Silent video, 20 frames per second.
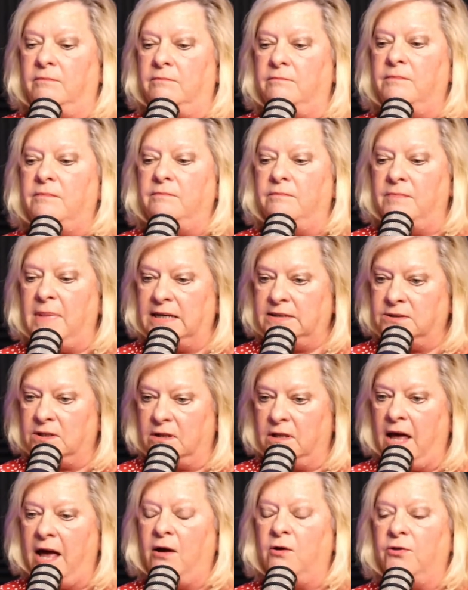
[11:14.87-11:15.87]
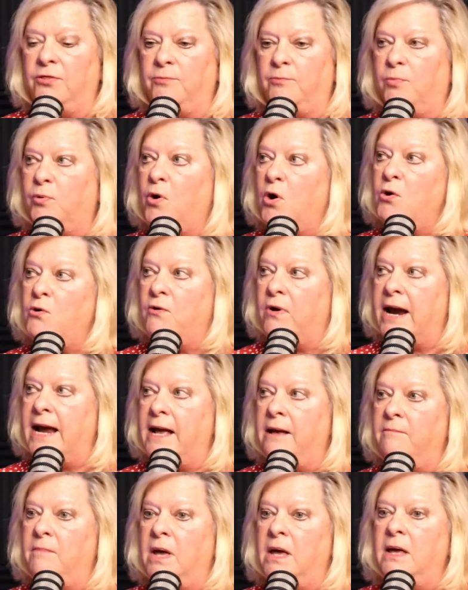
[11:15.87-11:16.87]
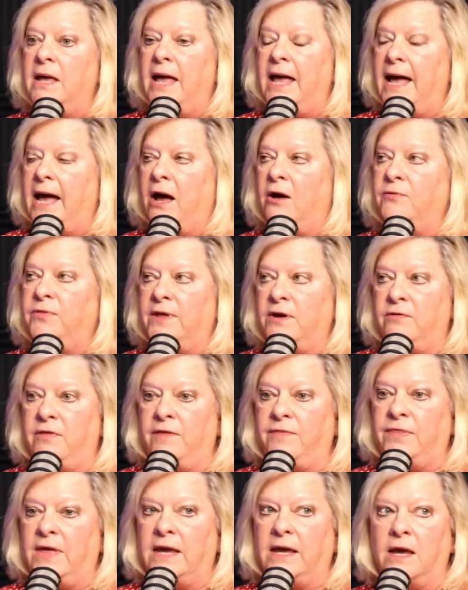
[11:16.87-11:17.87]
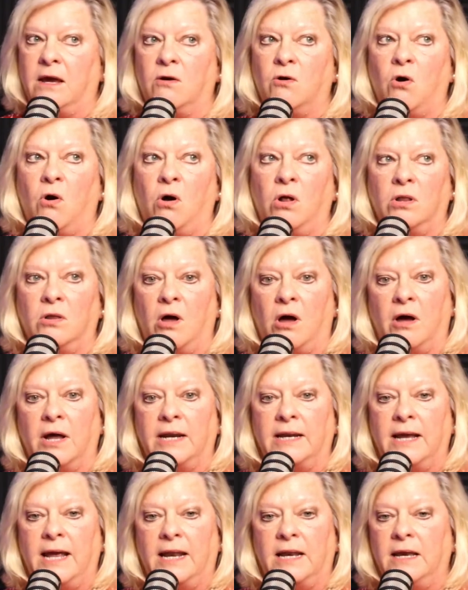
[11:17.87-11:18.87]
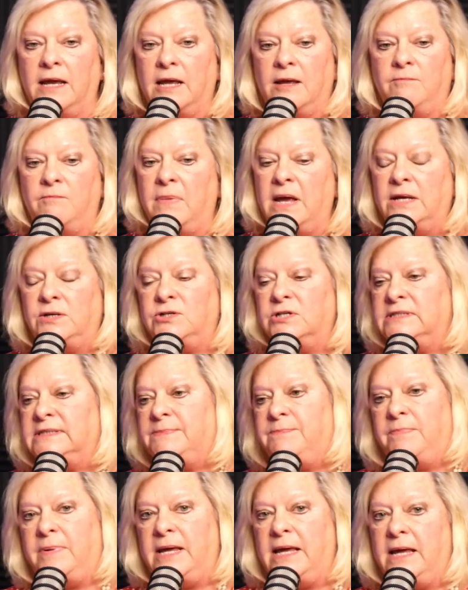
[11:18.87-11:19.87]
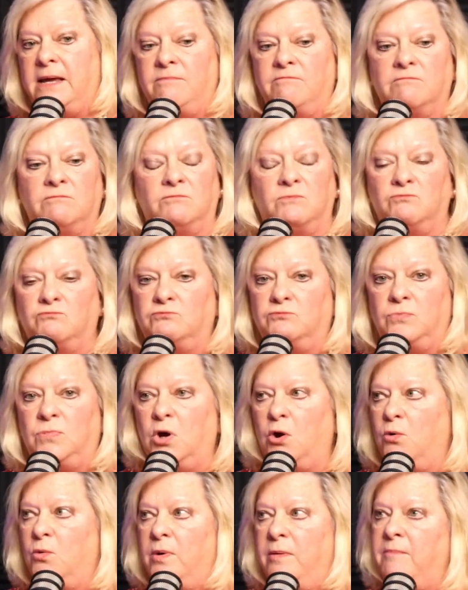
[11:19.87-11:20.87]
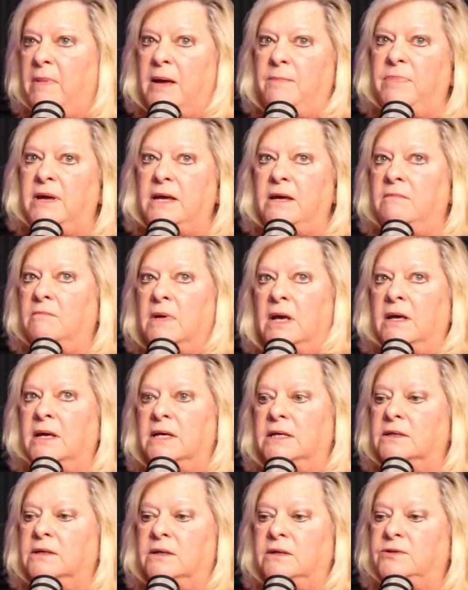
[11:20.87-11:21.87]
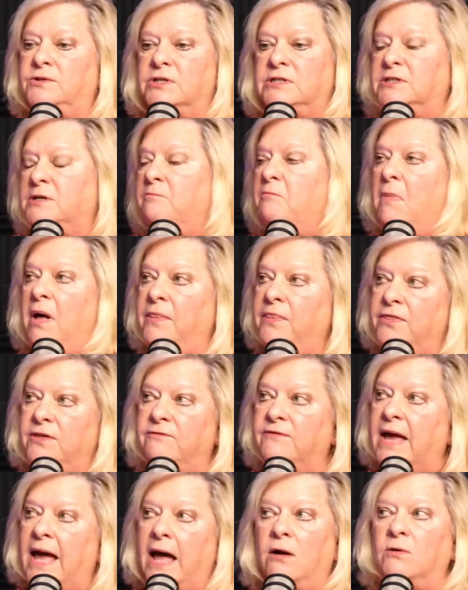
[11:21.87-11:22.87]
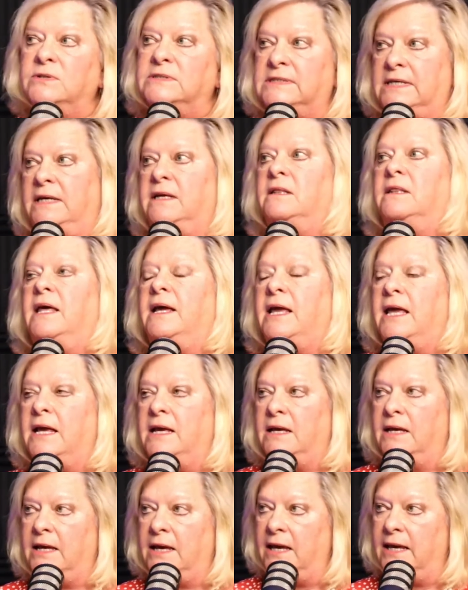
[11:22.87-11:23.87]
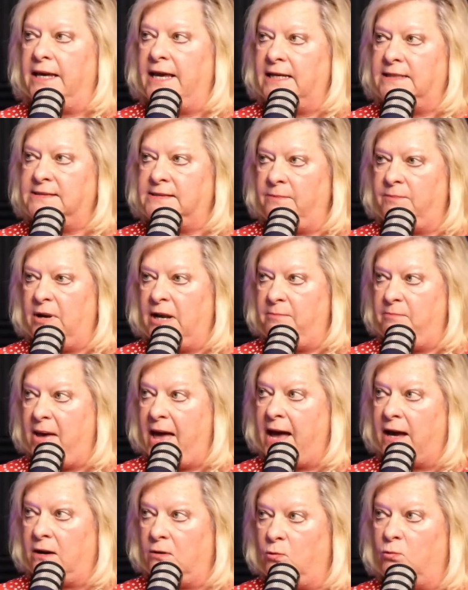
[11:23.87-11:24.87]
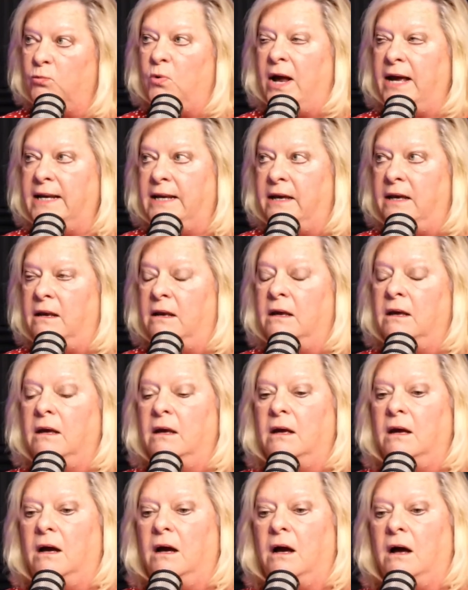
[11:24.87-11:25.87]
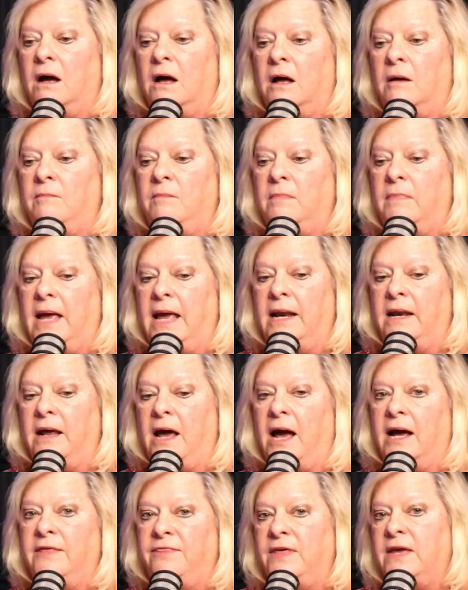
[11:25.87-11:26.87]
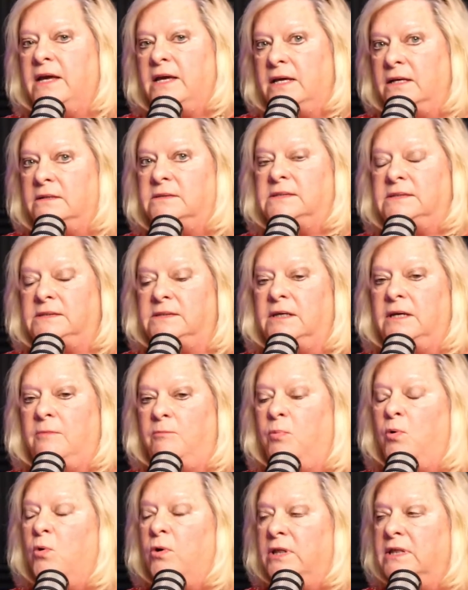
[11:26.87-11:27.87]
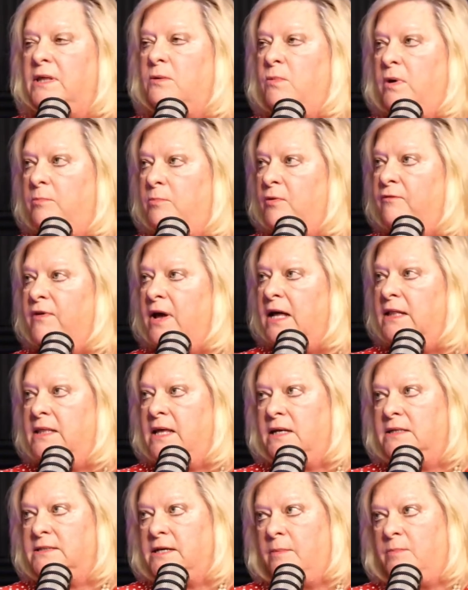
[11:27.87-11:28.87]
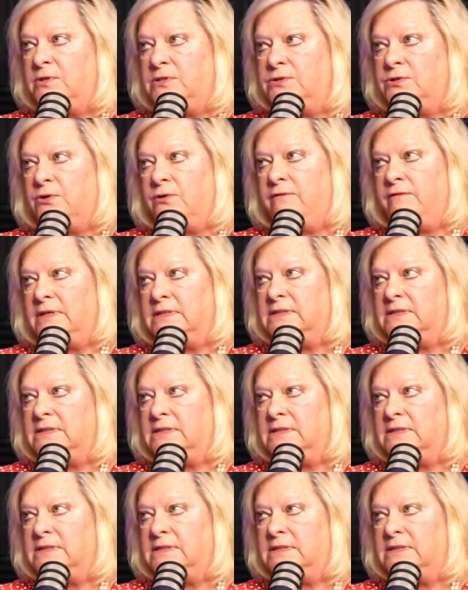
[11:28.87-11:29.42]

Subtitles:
mental health program out there that they can call on, and it may just be, it may be just a month of counseling that can get somebody back righted. And I think it's important that we provide that type of service.